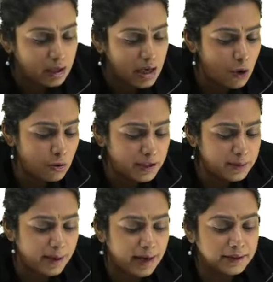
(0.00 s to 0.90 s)

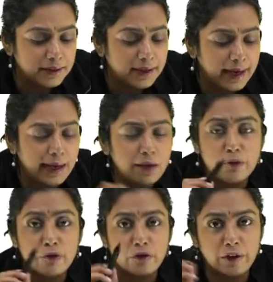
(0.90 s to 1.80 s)
Countermanded and
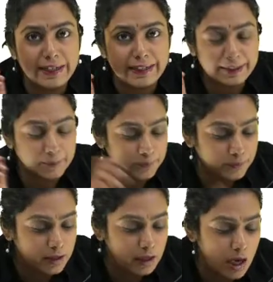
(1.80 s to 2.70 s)
fighting.
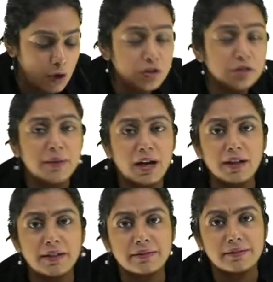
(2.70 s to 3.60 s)

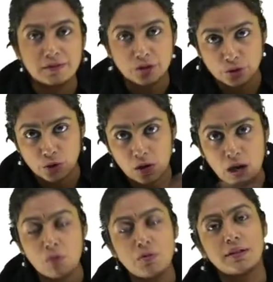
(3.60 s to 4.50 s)
Countermand to go
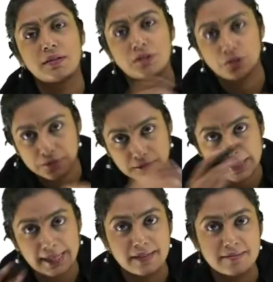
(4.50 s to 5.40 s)
counter, to go
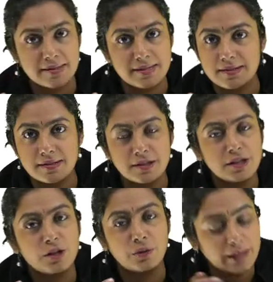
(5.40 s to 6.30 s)
against.
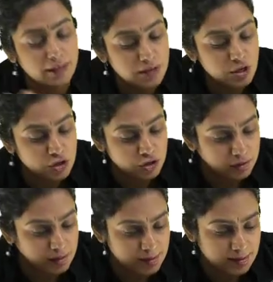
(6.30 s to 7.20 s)
Okay. So,
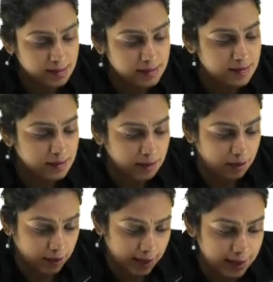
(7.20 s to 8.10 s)
this is
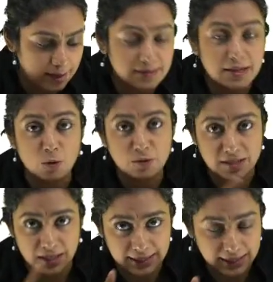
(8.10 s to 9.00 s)
right, it
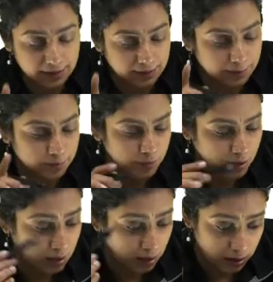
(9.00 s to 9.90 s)
sounds like,
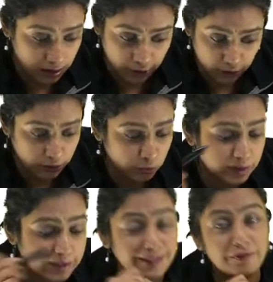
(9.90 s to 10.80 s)
uh, you know, the
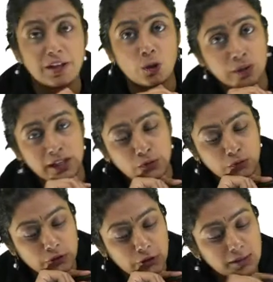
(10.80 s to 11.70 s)
word that we are looking
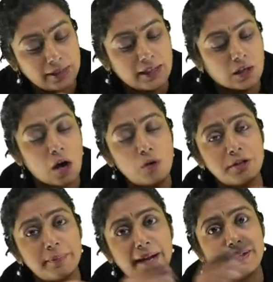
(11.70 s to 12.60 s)
for. He
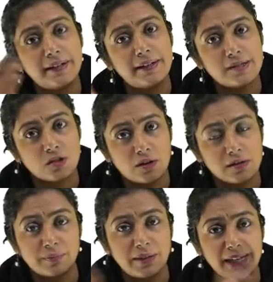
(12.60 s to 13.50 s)
countermanded his
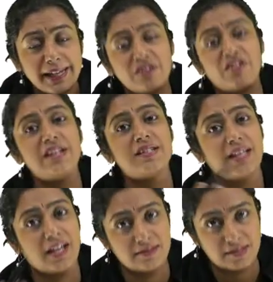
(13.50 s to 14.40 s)
order, meaning he went
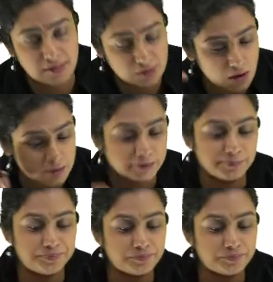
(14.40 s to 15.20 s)
against his order.